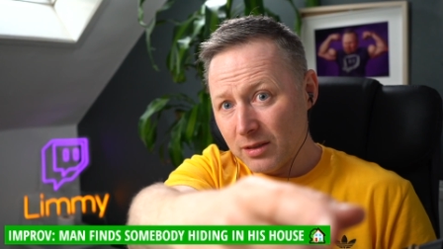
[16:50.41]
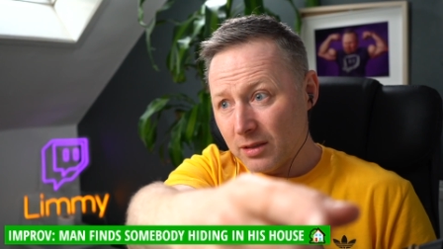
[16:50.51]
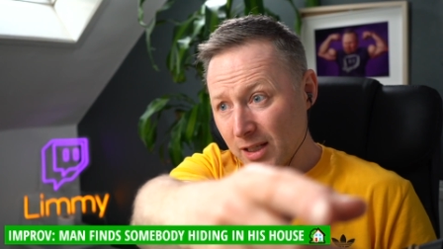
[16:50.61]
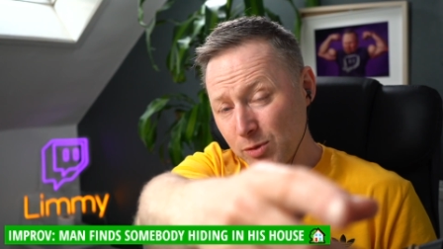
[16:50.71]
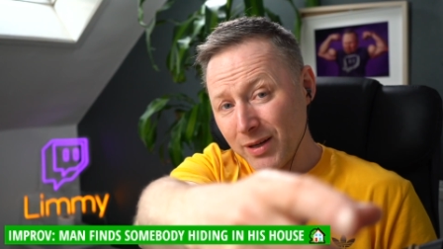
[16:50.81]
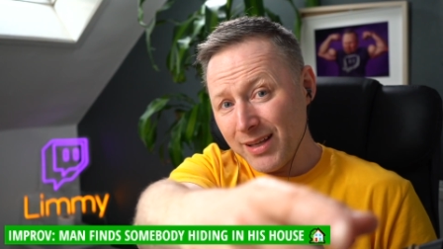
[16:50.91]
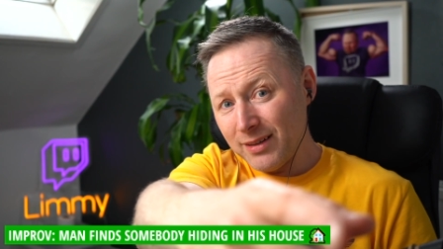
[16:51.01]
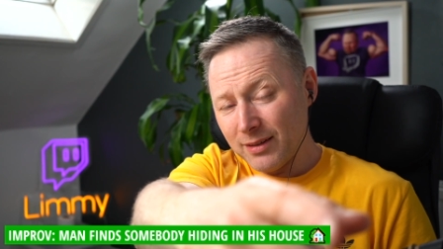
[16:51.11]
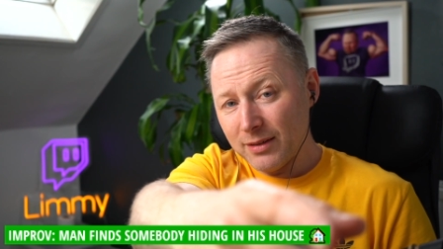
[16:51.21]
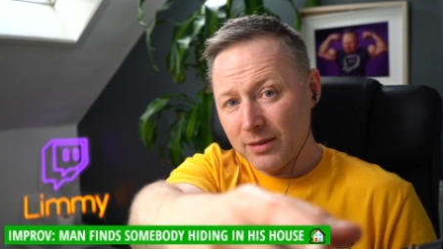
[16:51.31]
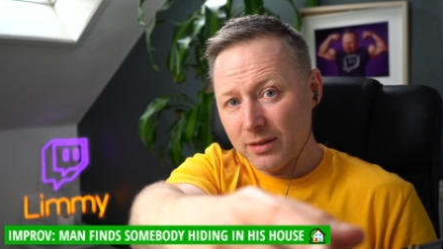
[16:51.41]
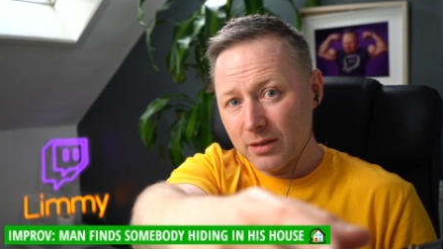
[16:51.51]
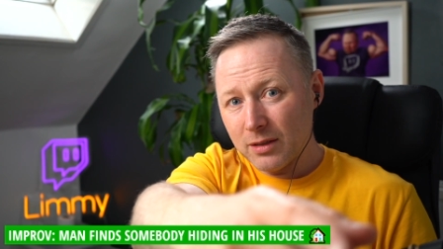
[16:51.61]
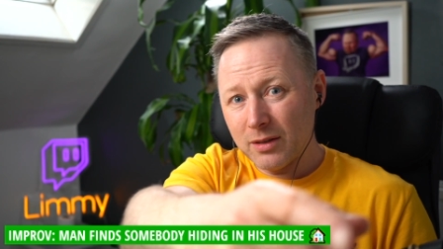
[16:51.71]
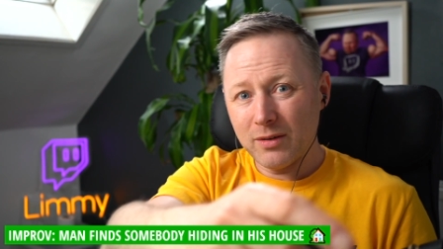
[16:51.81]
This one here? And
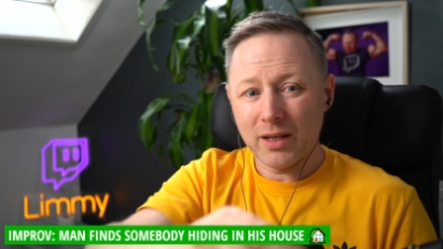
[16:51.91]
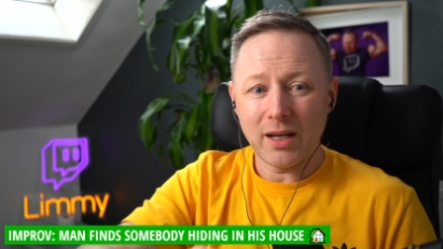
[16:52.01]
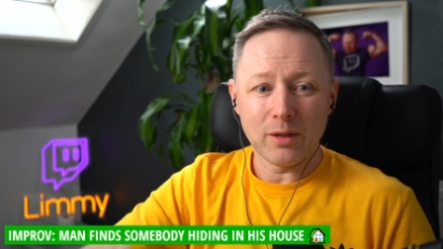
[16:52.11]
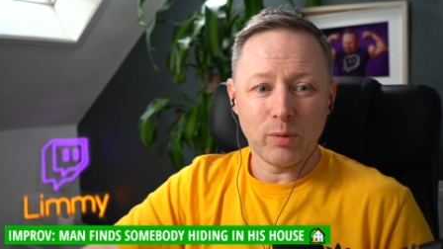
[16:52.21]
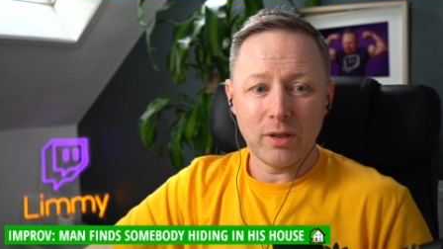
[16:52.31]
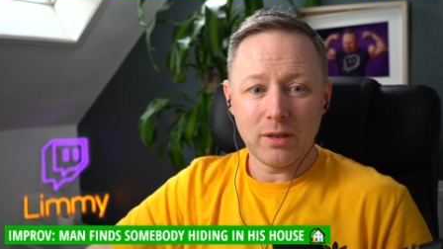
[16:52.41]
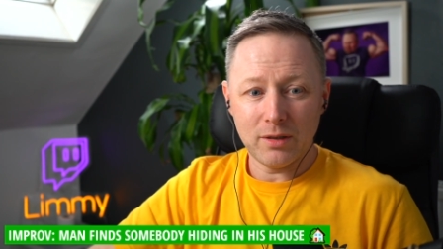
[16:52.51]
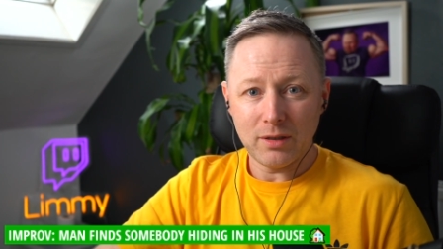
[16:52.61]
the guard went,